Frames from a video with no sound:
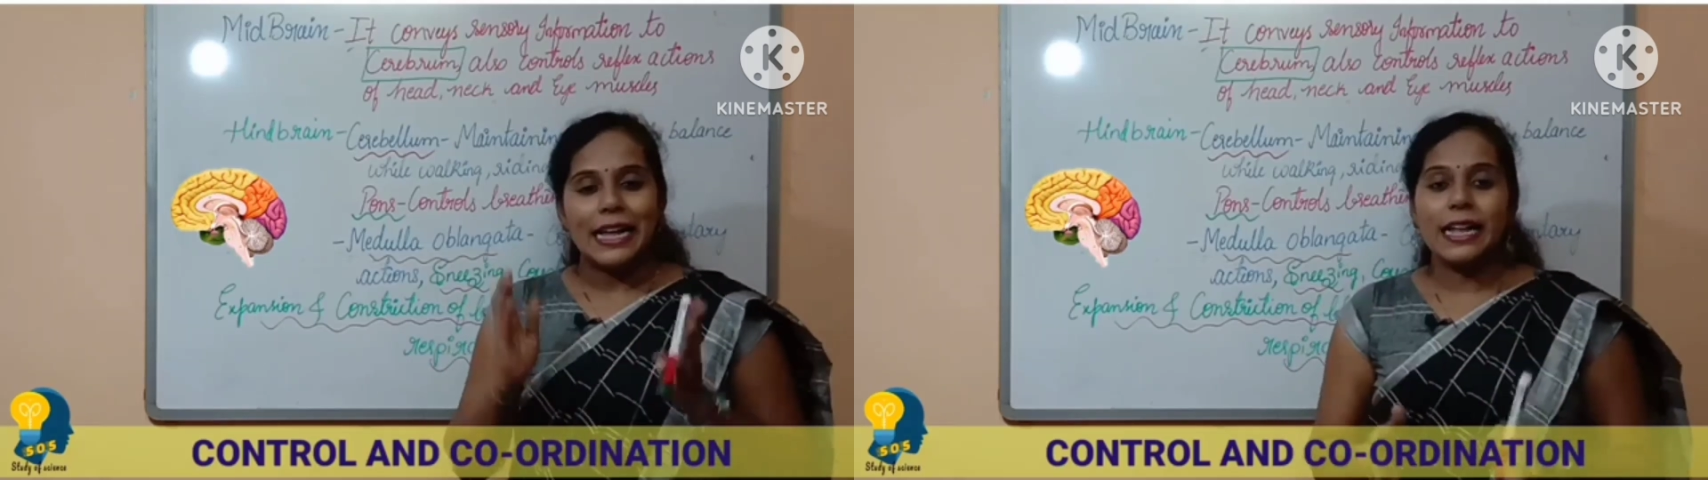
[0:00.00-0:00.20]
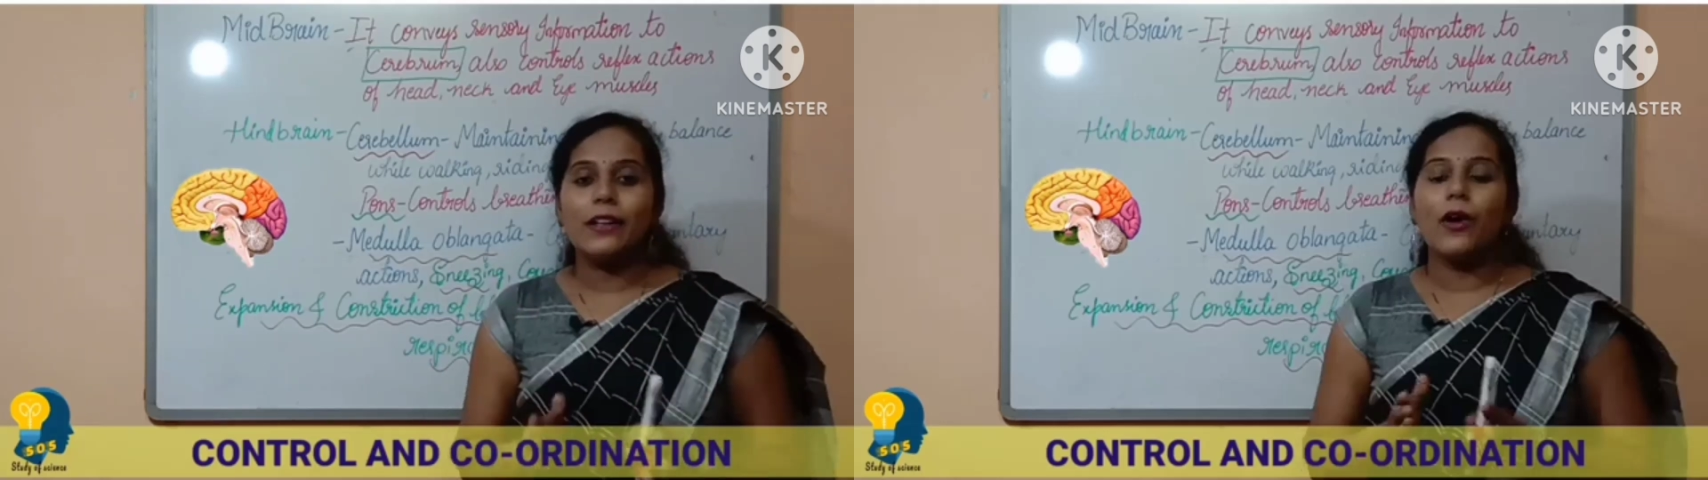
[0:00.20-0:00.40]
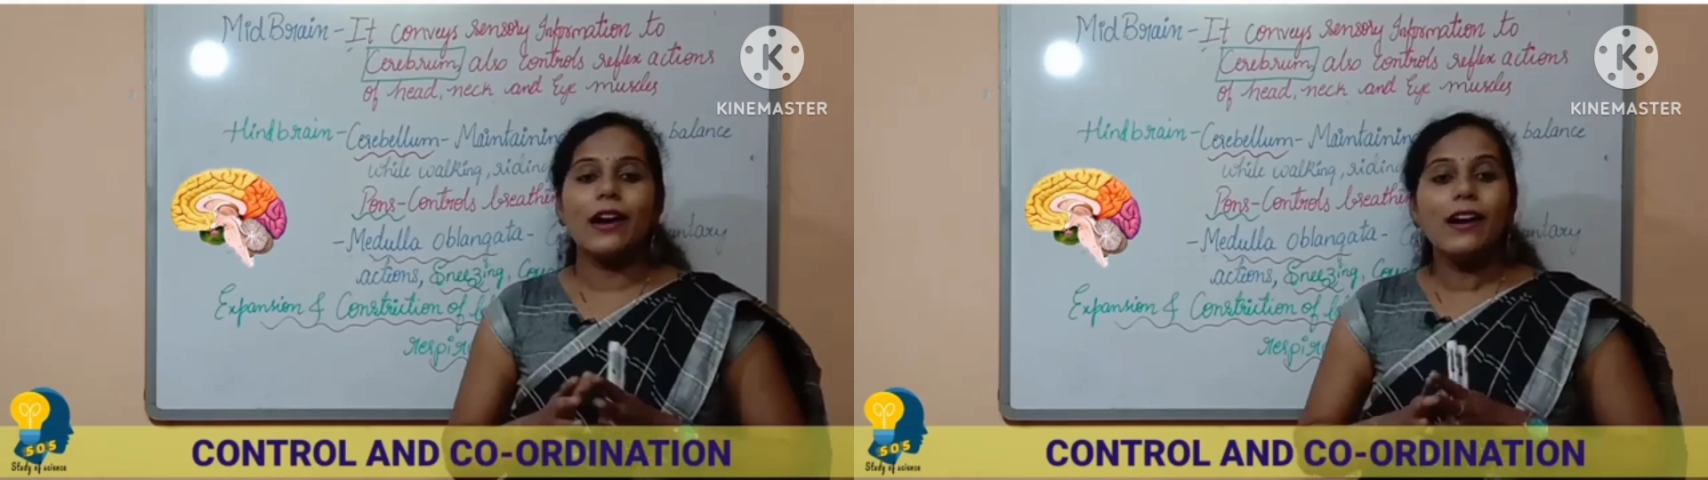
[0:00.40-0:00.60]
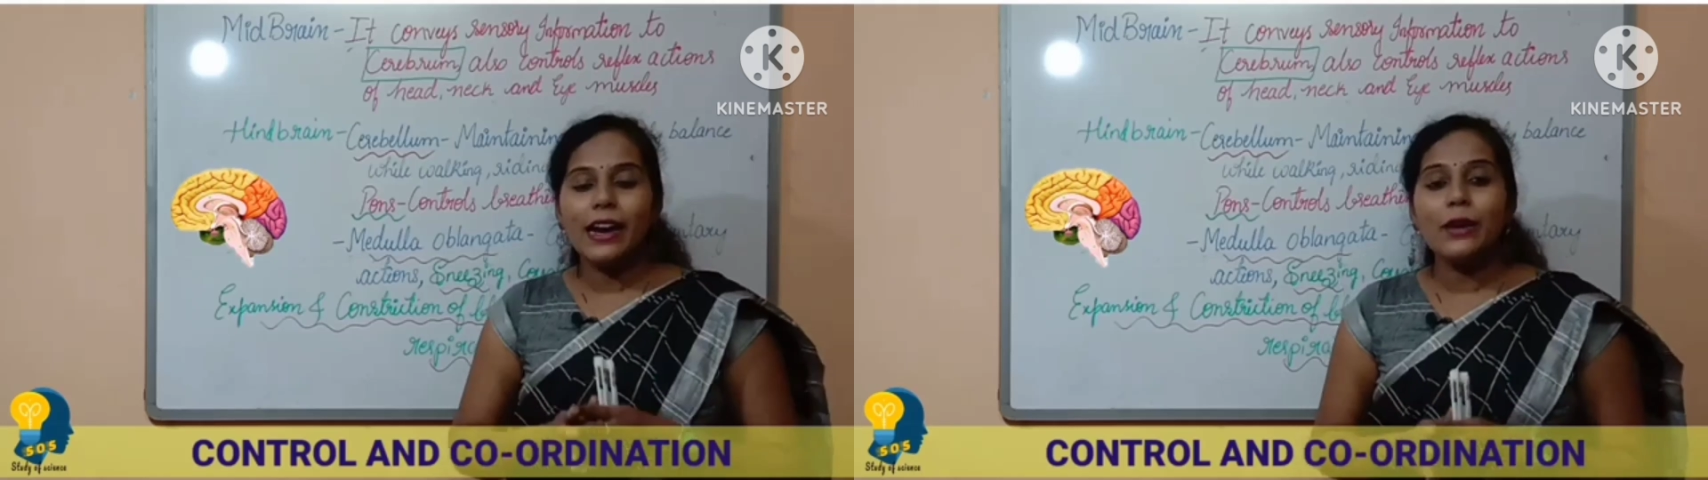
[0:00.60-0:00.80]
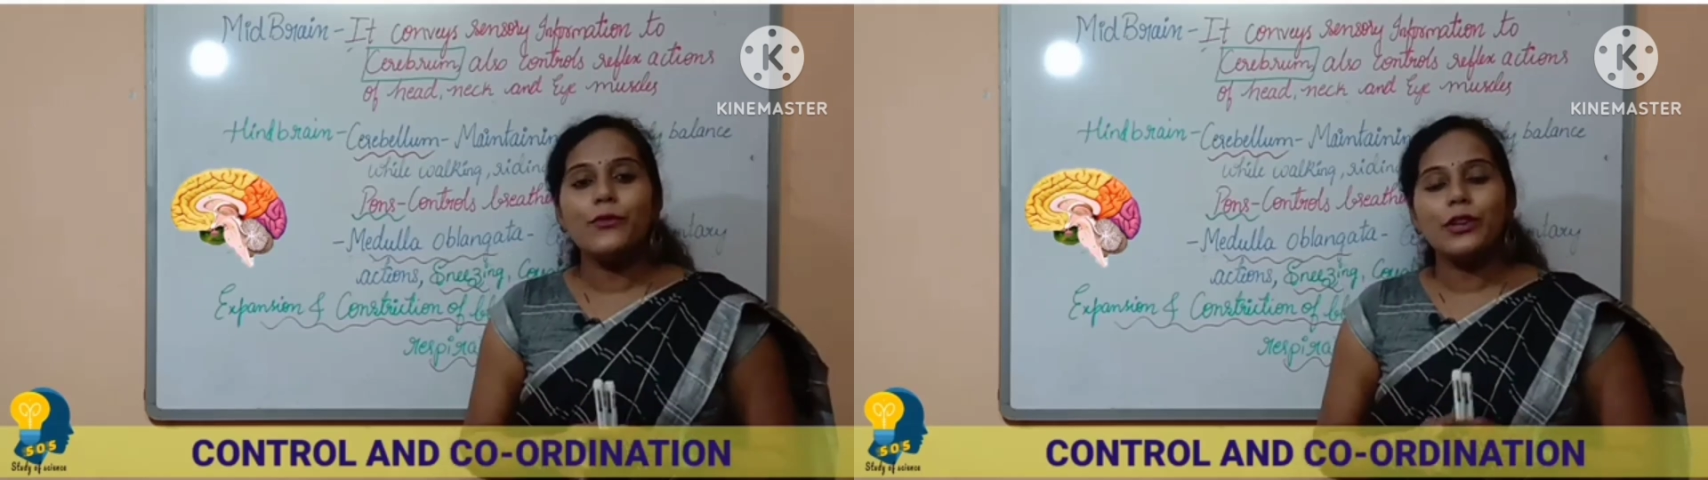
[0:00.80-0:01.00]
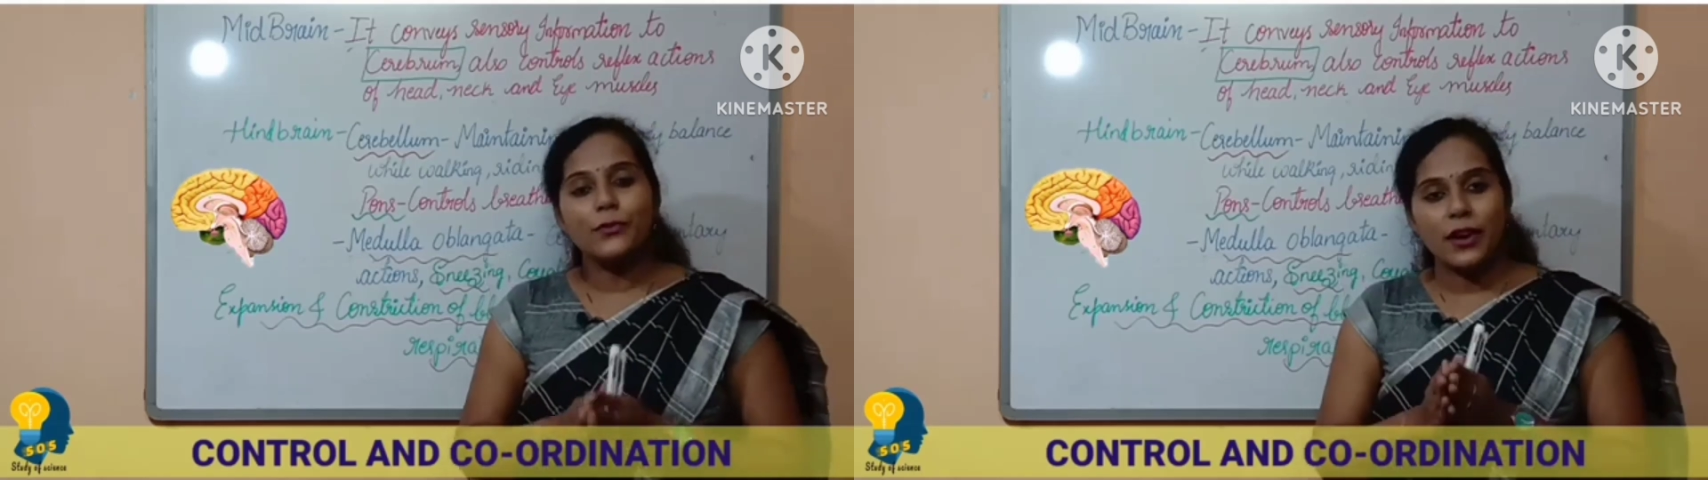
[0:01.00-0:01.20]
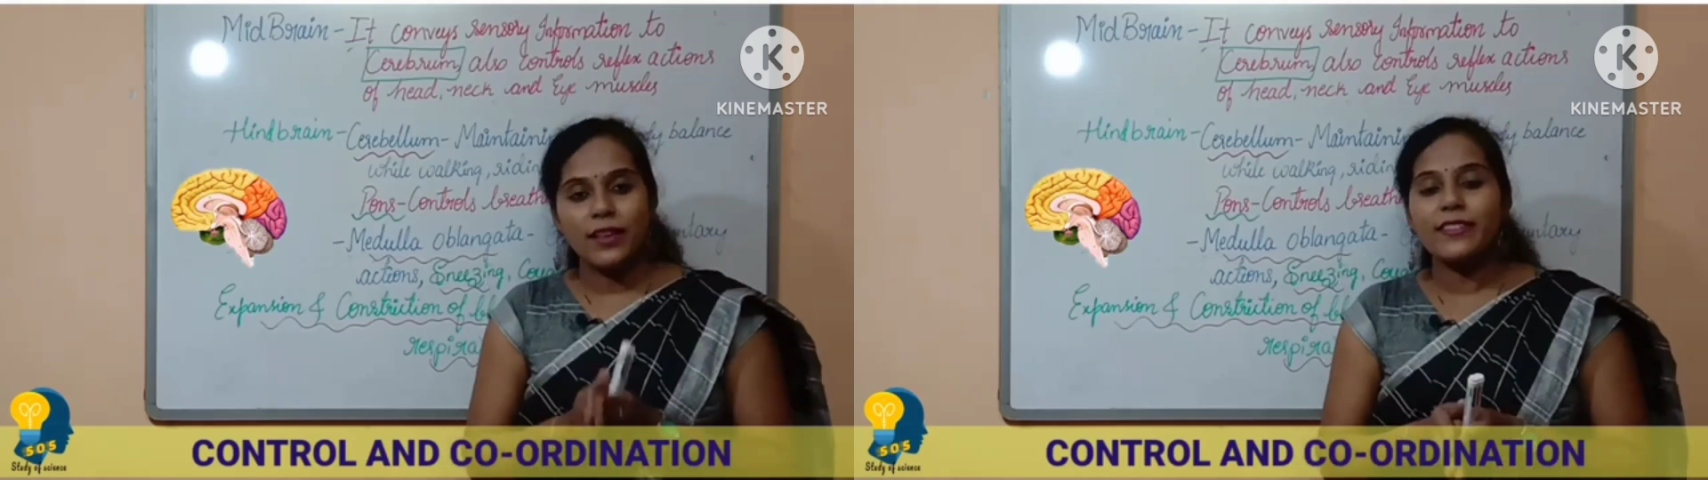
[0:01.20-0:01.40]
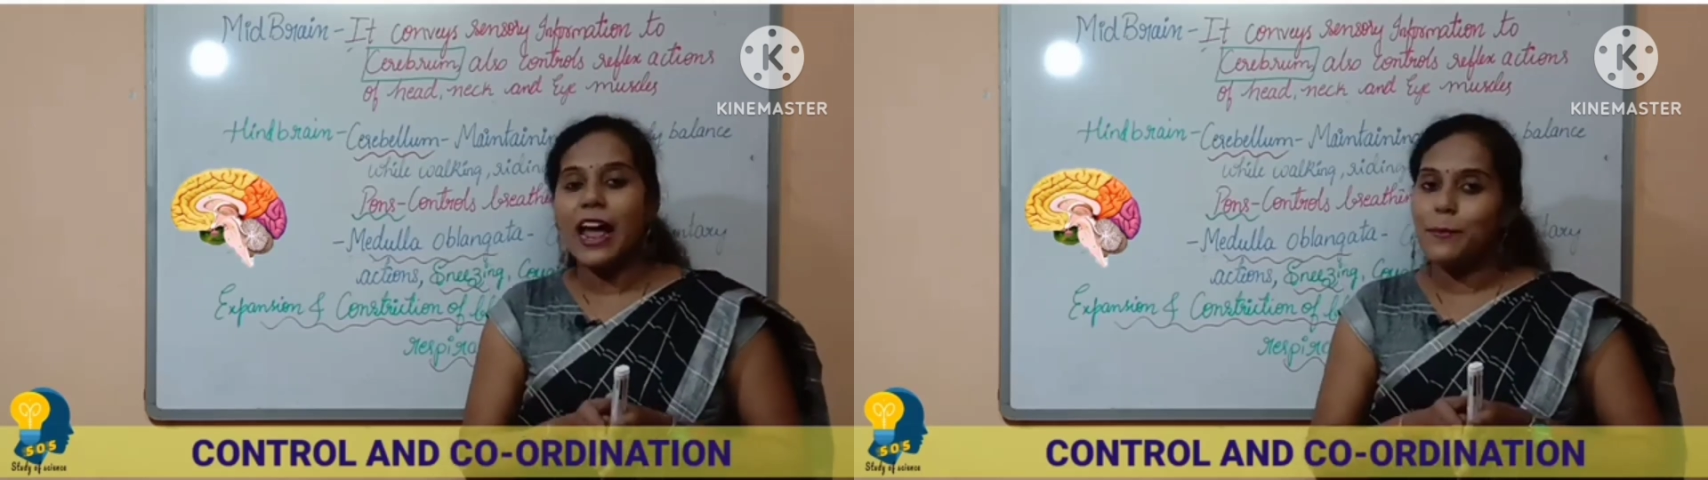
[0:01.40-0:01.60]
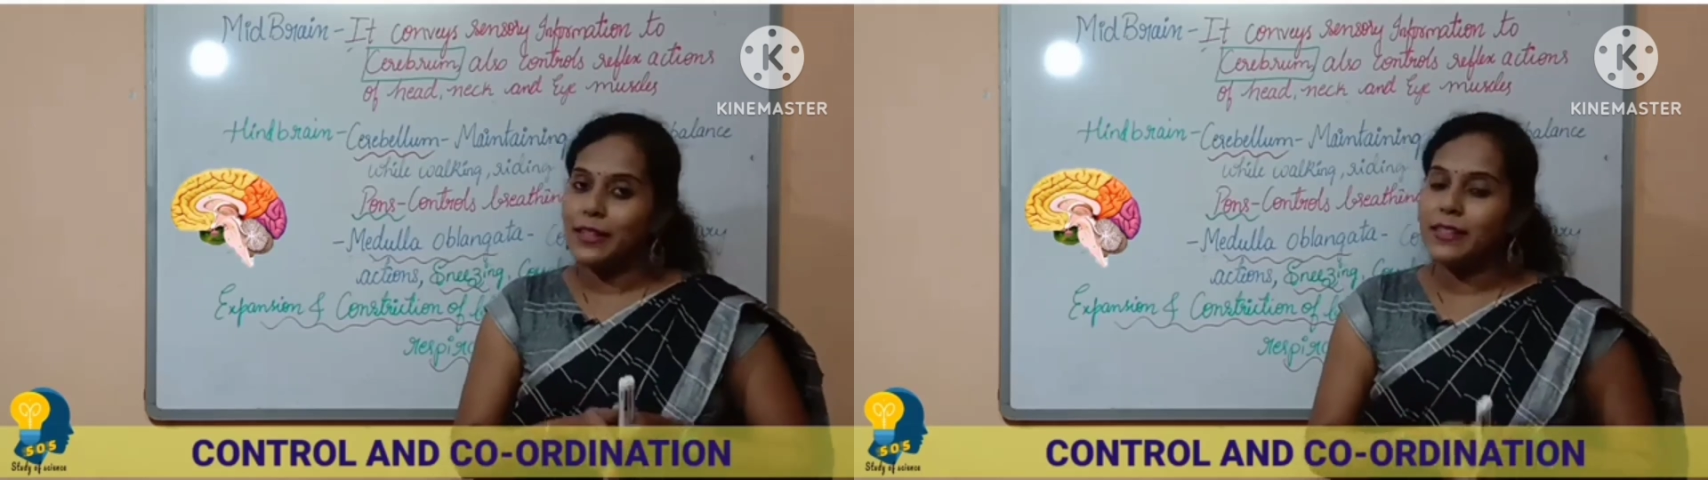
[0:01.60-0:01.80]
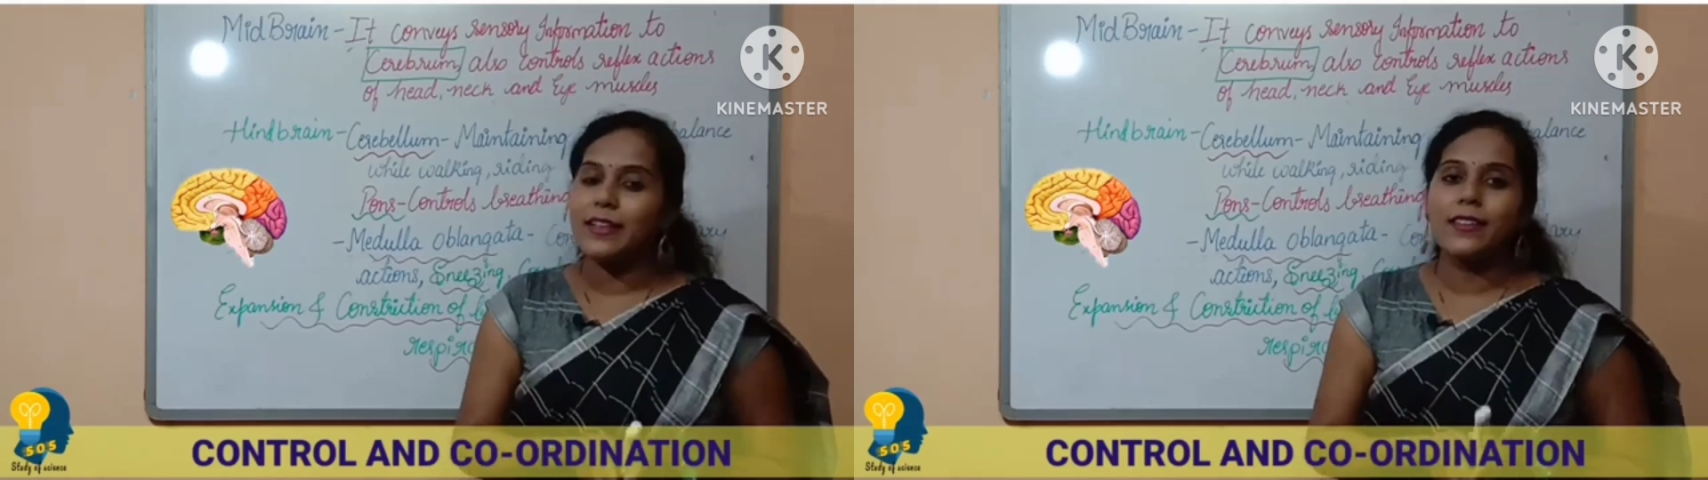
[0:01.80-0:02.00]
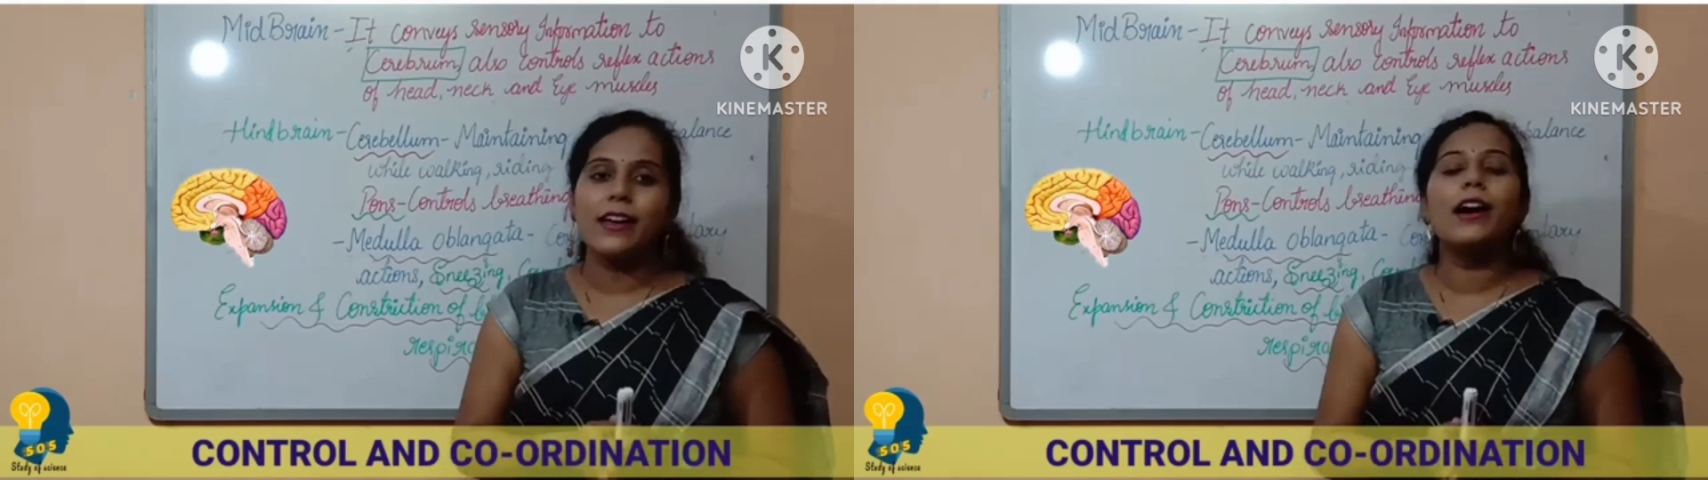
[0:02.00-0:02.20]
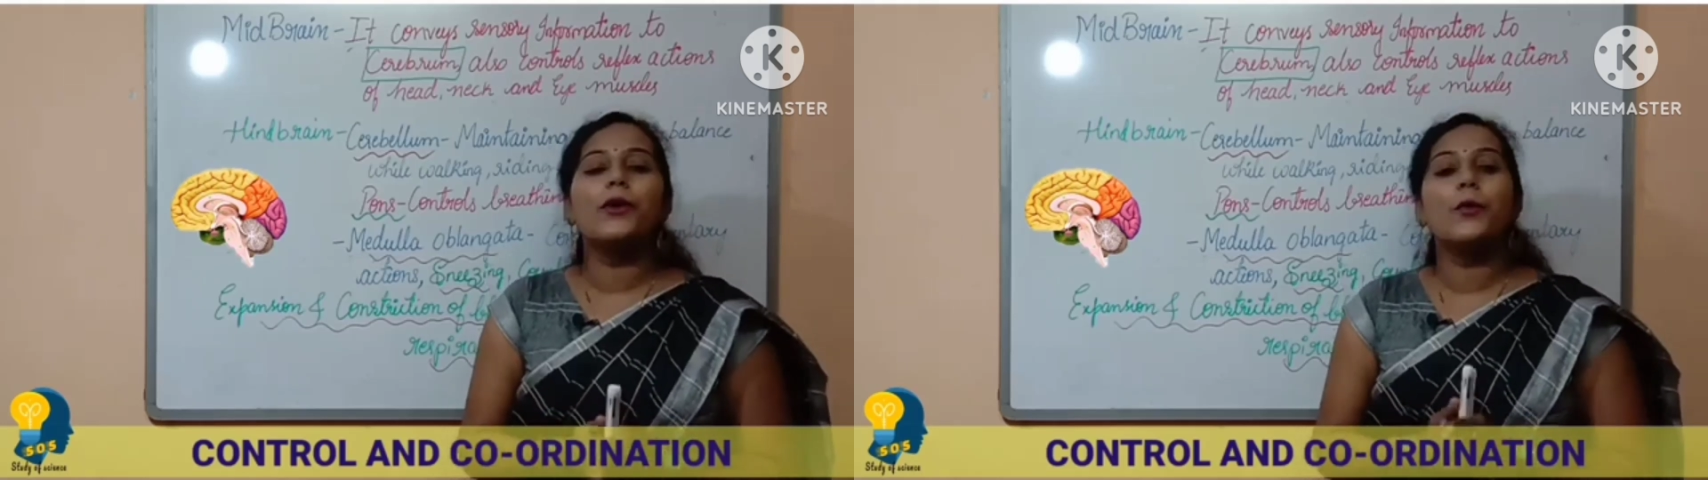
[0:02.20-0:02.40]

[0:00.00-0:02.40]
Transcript: you are learning for the first time in this year,